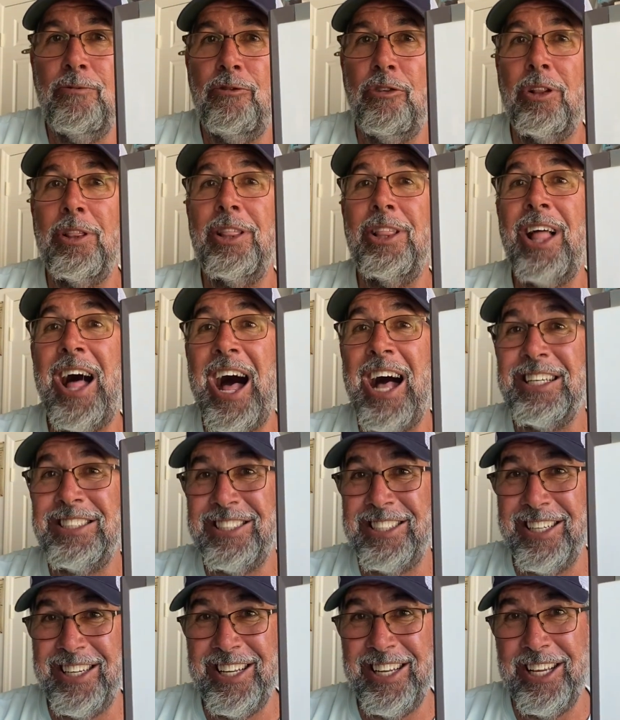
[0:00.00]

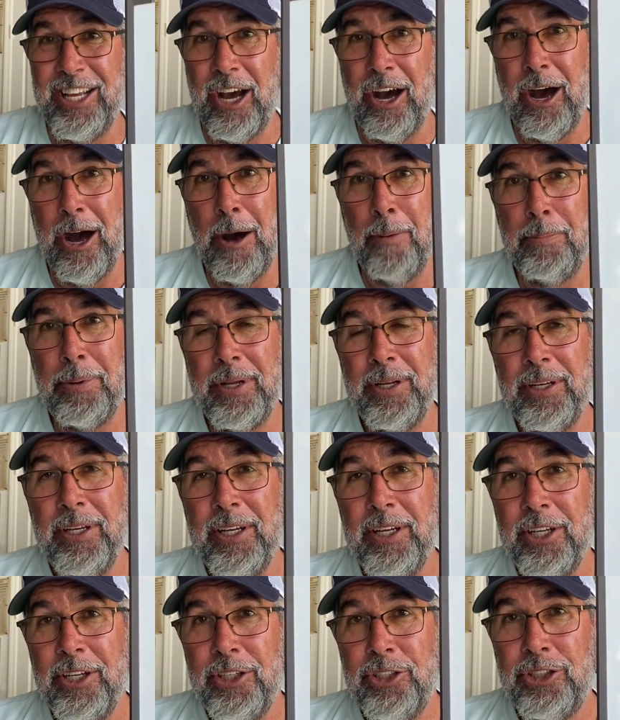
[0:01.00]
velocity up.
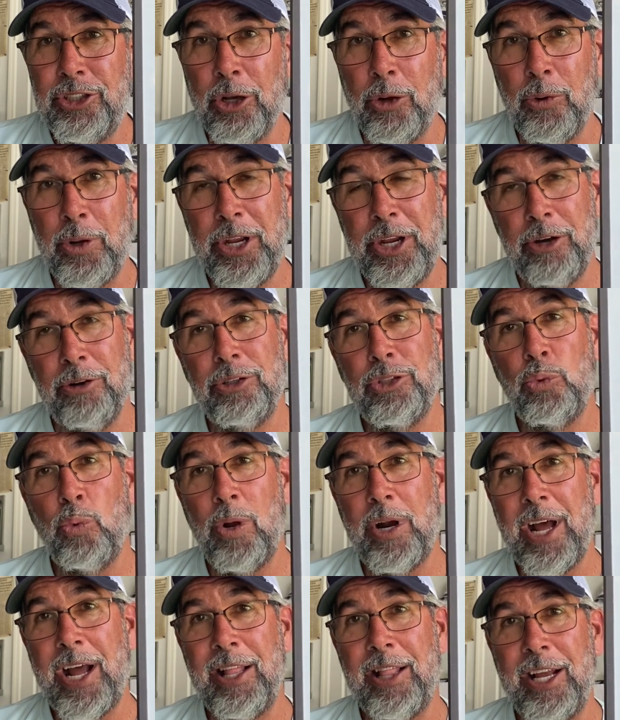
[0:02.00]
So here's
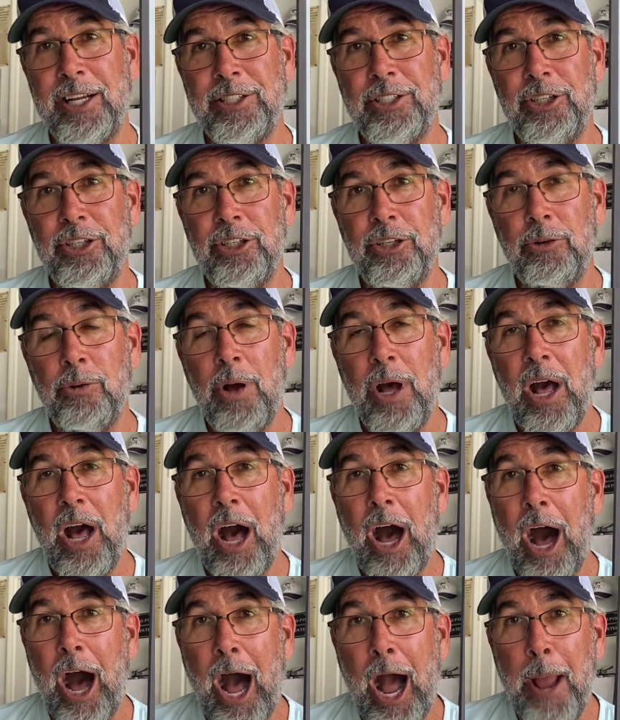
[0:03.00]
what I like to do.
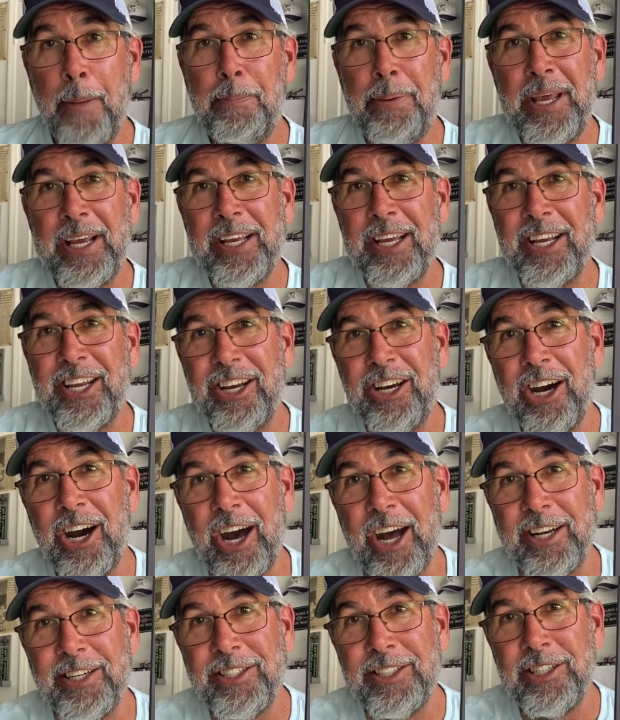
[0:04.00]
I pick a
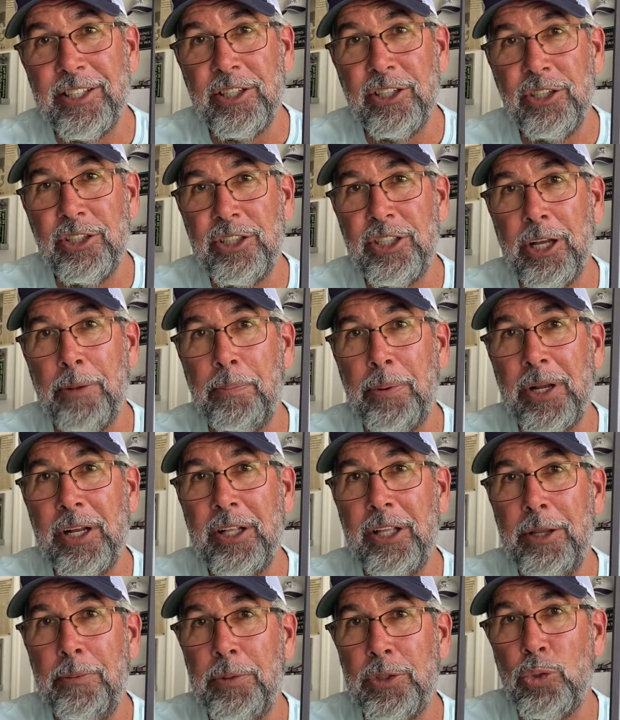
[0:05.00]
cut,
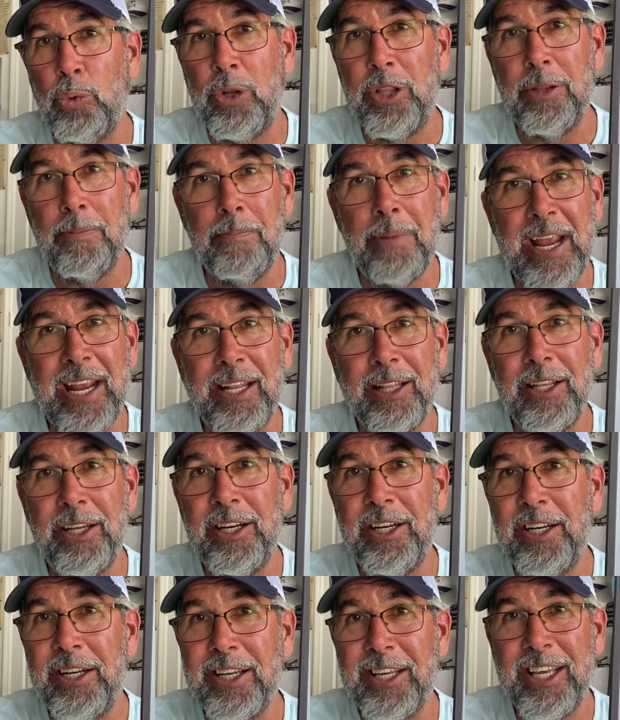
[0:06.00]
typically between the mainland
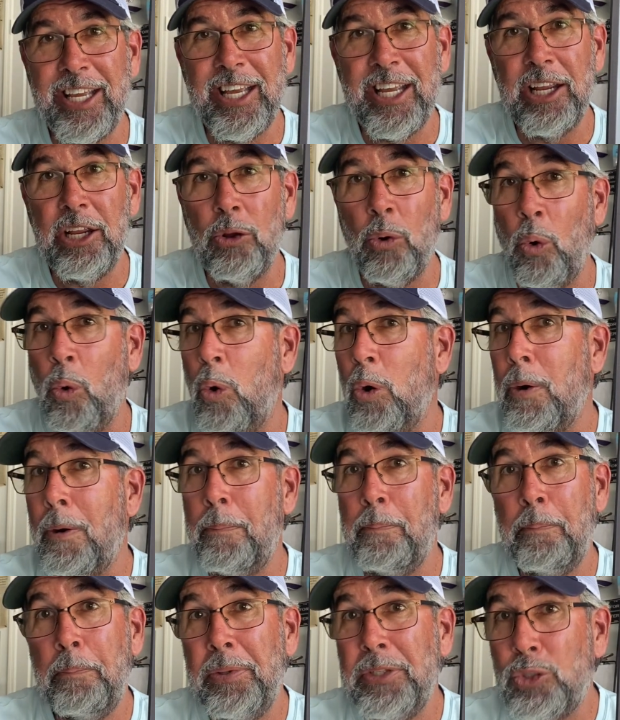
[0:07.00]
and a key or
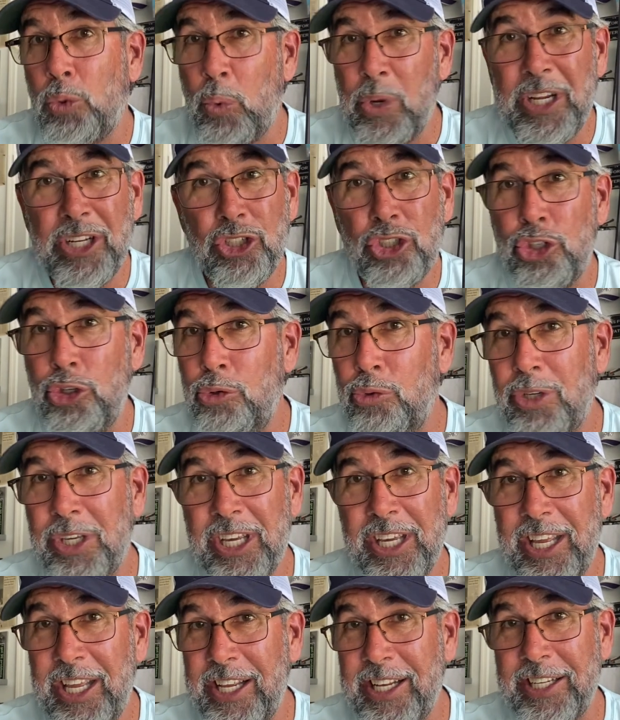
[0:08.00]
between two
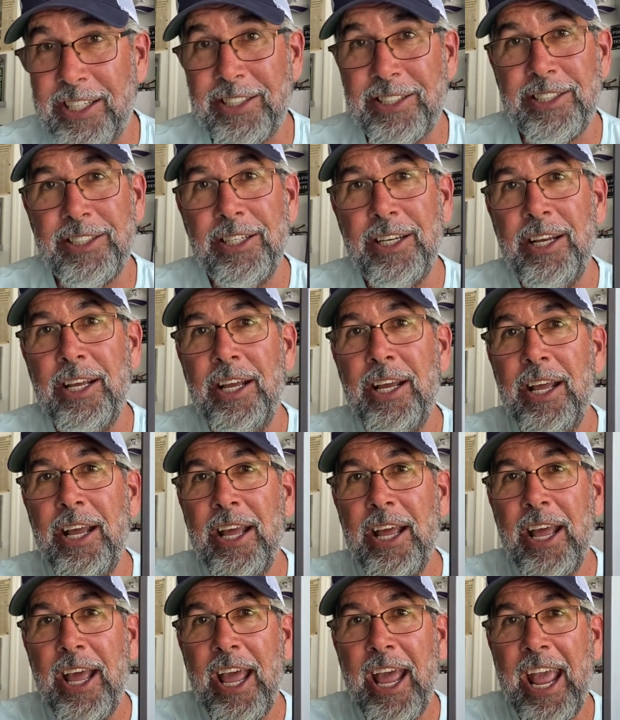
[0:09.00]
keys.
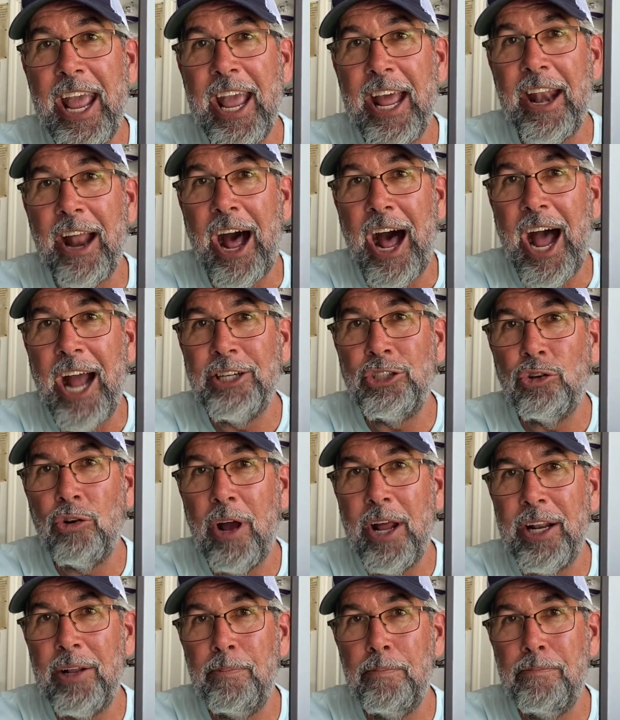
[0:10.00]
And I
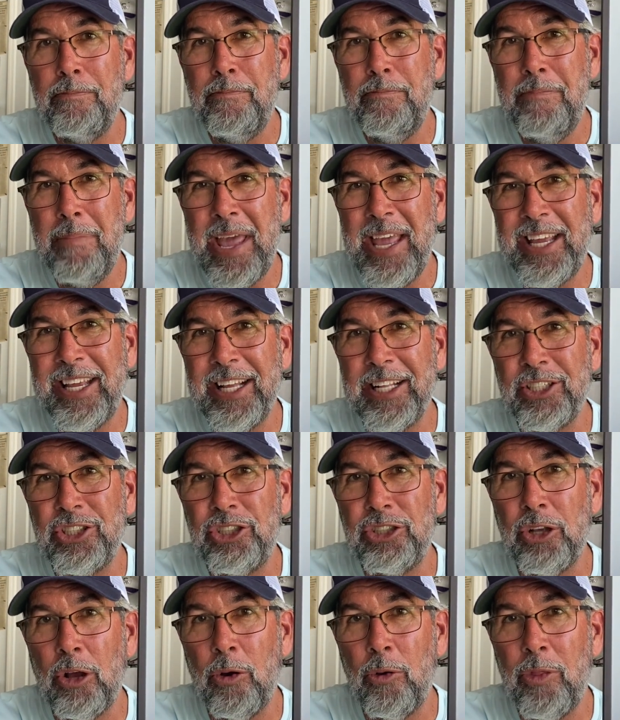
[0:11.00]
try to make it
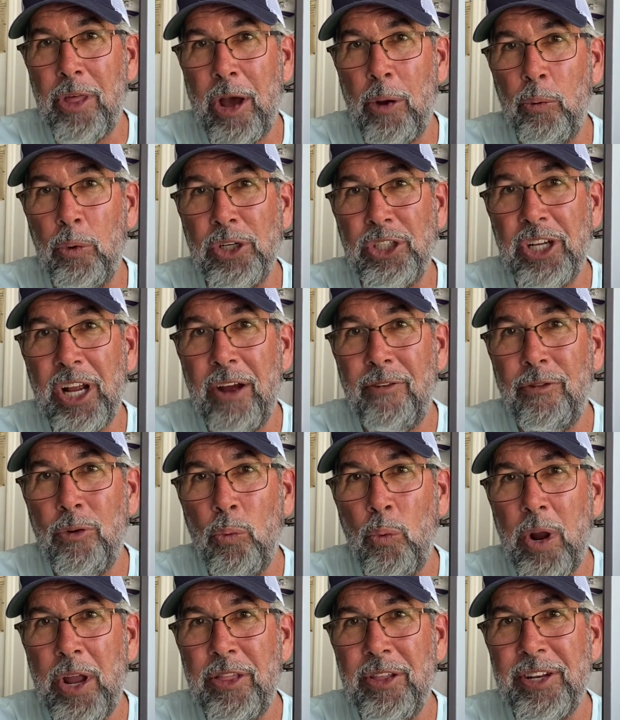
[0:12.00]
so that whichever
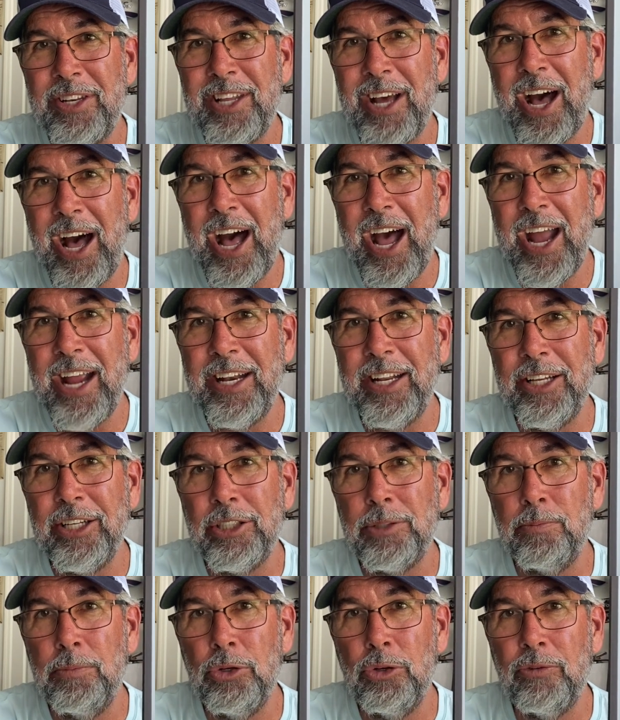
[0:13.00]
way the tide
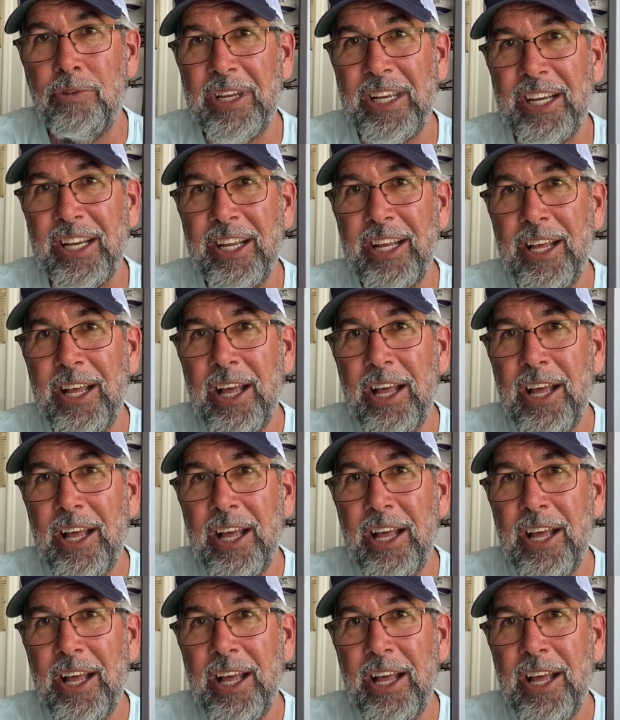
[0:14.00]
is moving